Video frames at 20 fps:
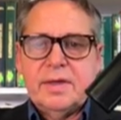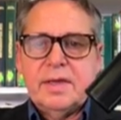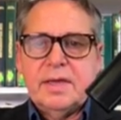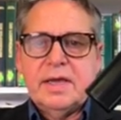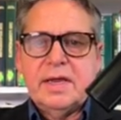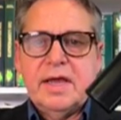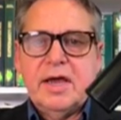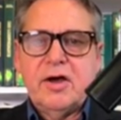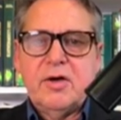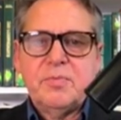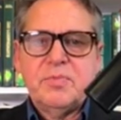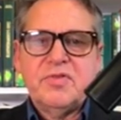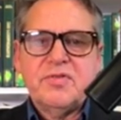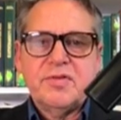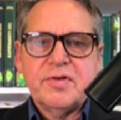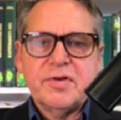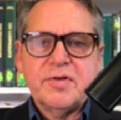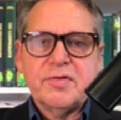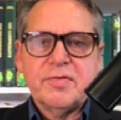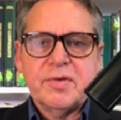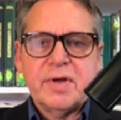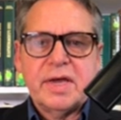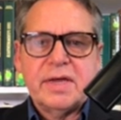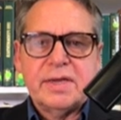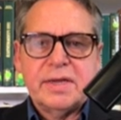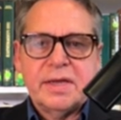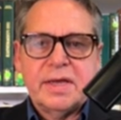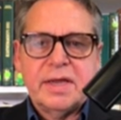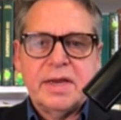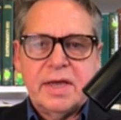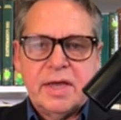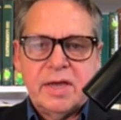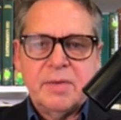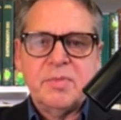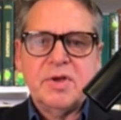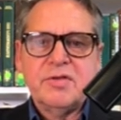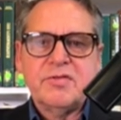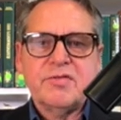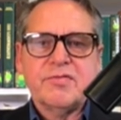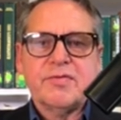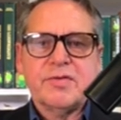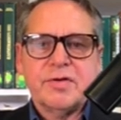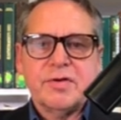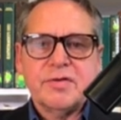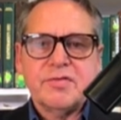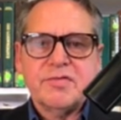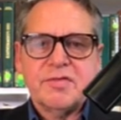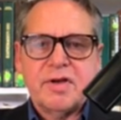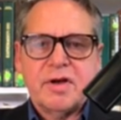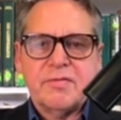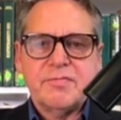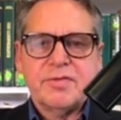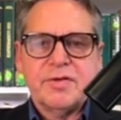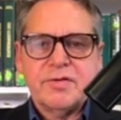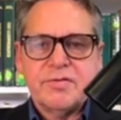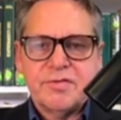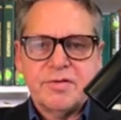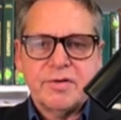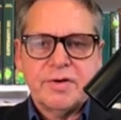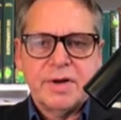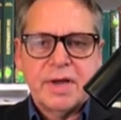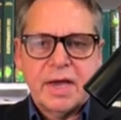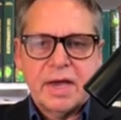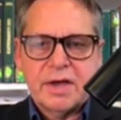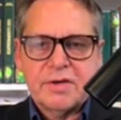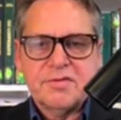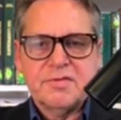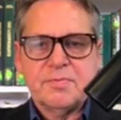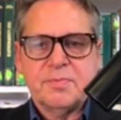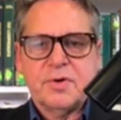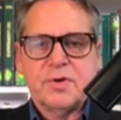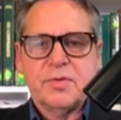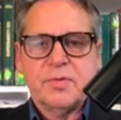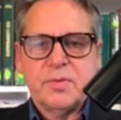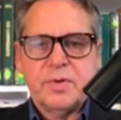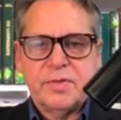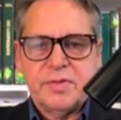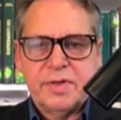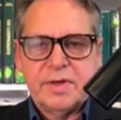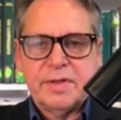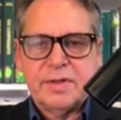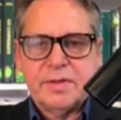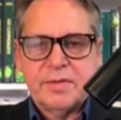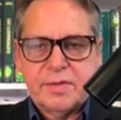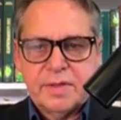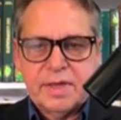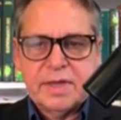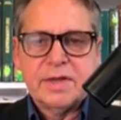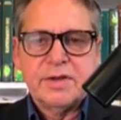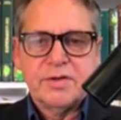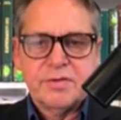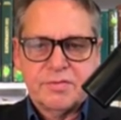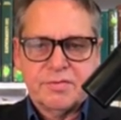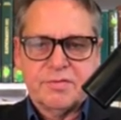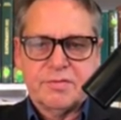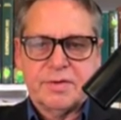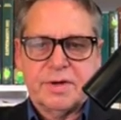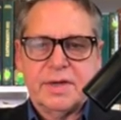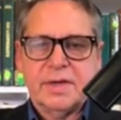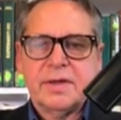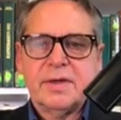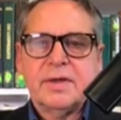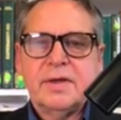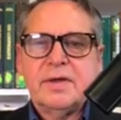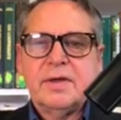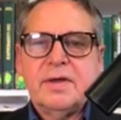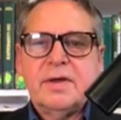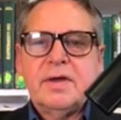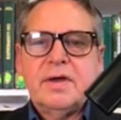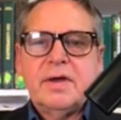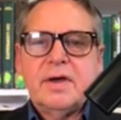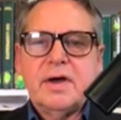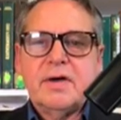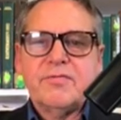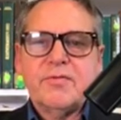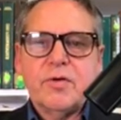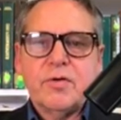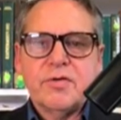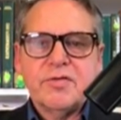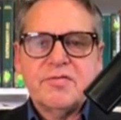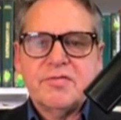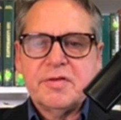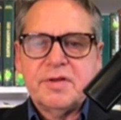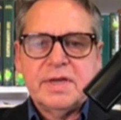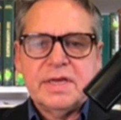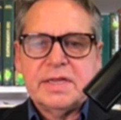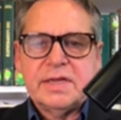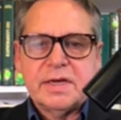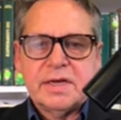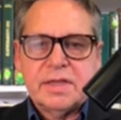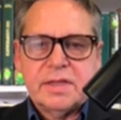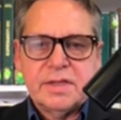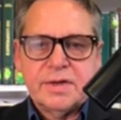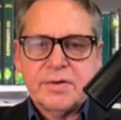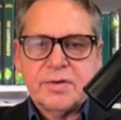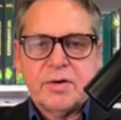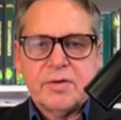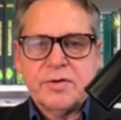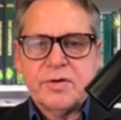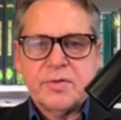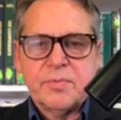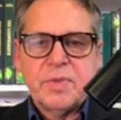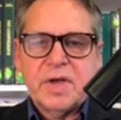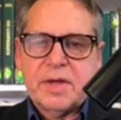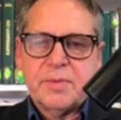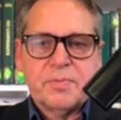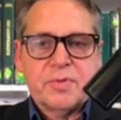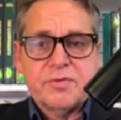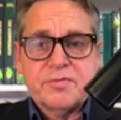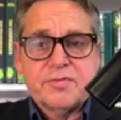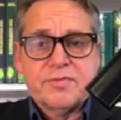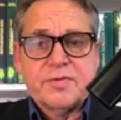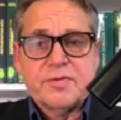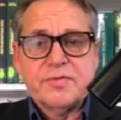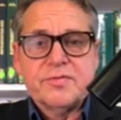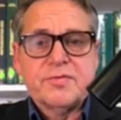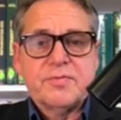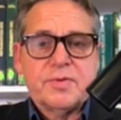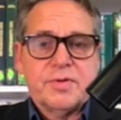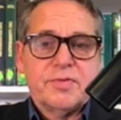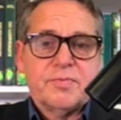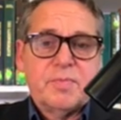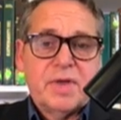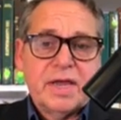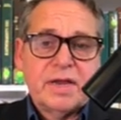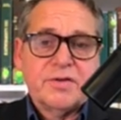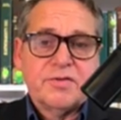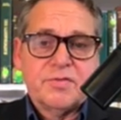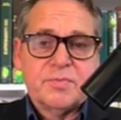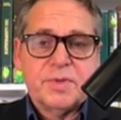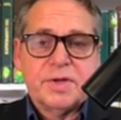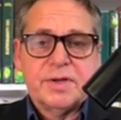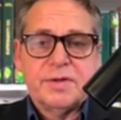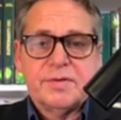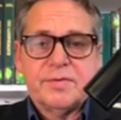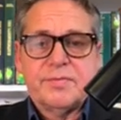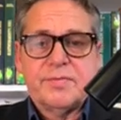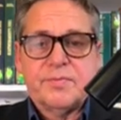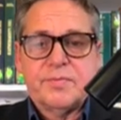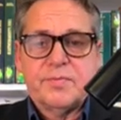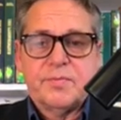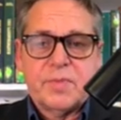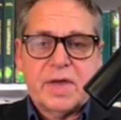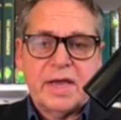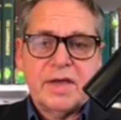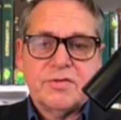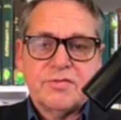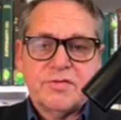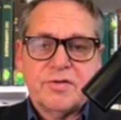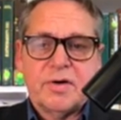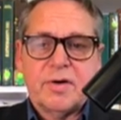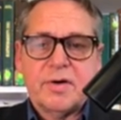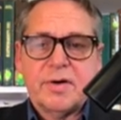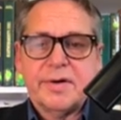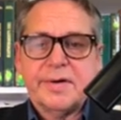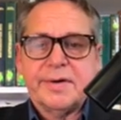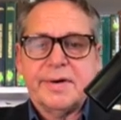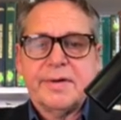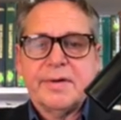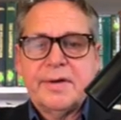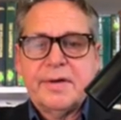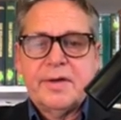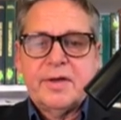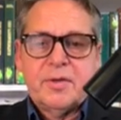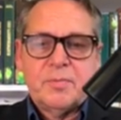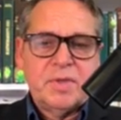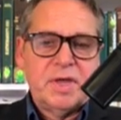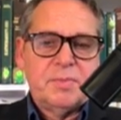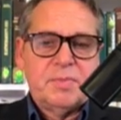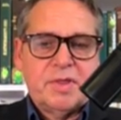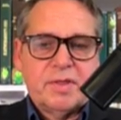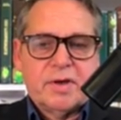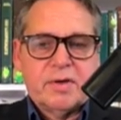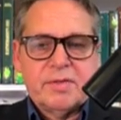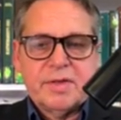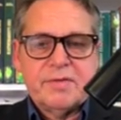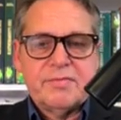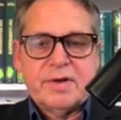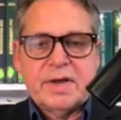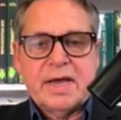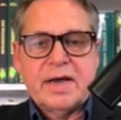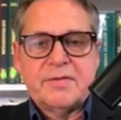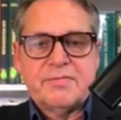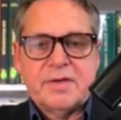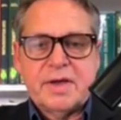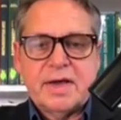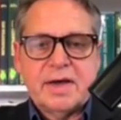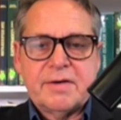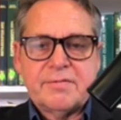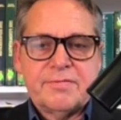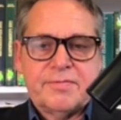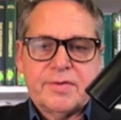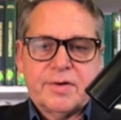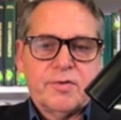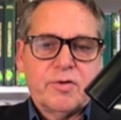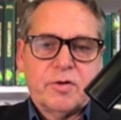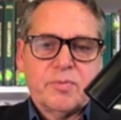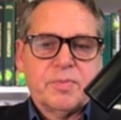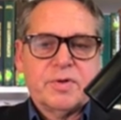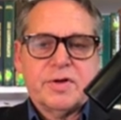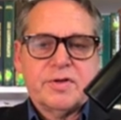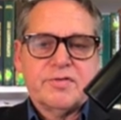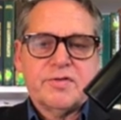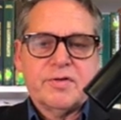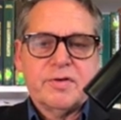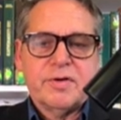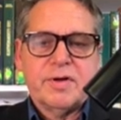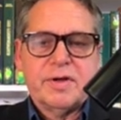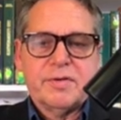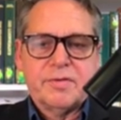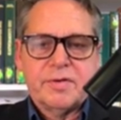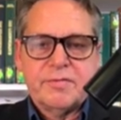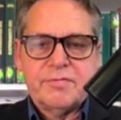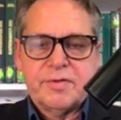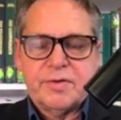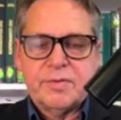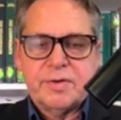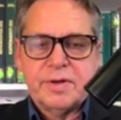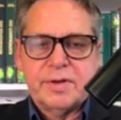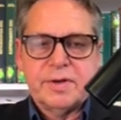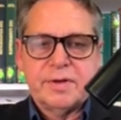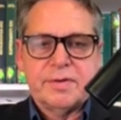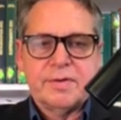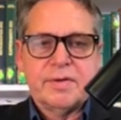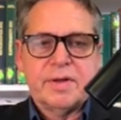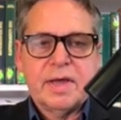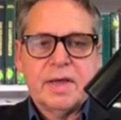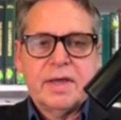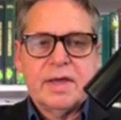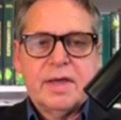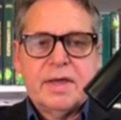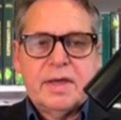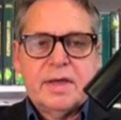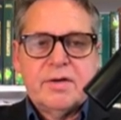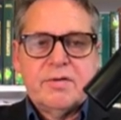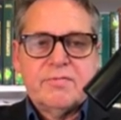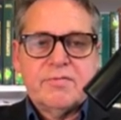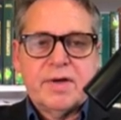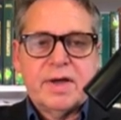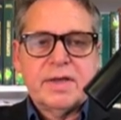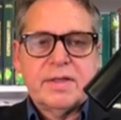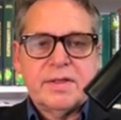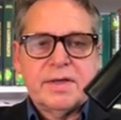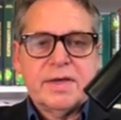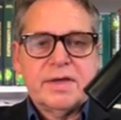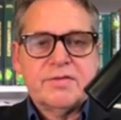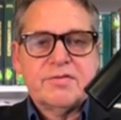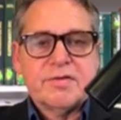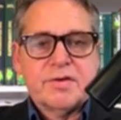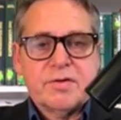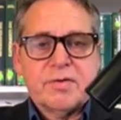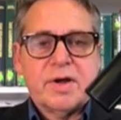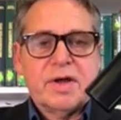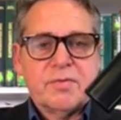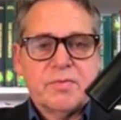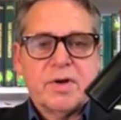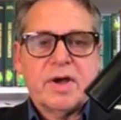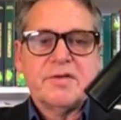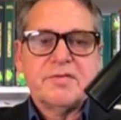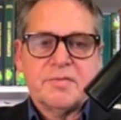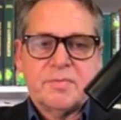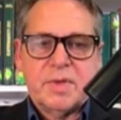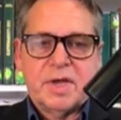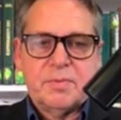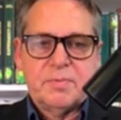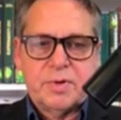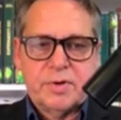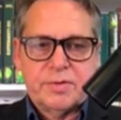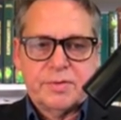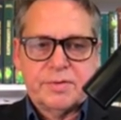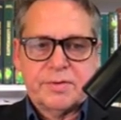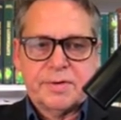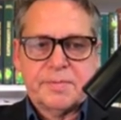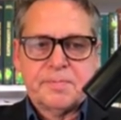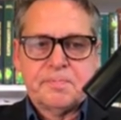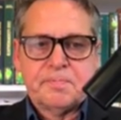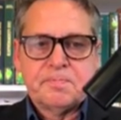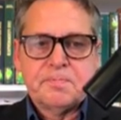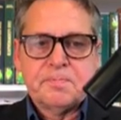It helps to create an image for yourself that you're an expert within the industry. Of course, you need to clear all your papers first with management and HR, and maybe they'll even have to have the corporate attorney review it and Frankly, it's a great resume builder.